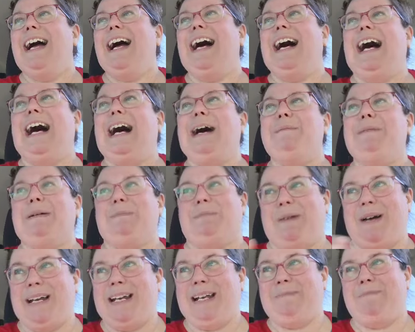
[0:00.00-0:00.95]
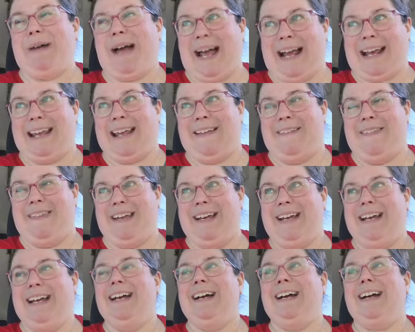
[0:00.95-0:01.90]
um, and put it back in
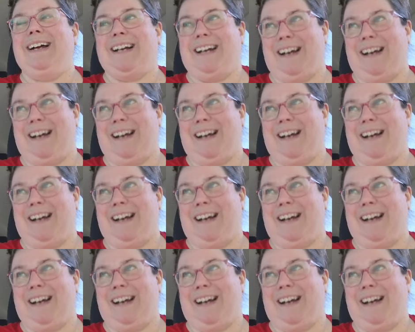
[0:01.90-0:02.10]
the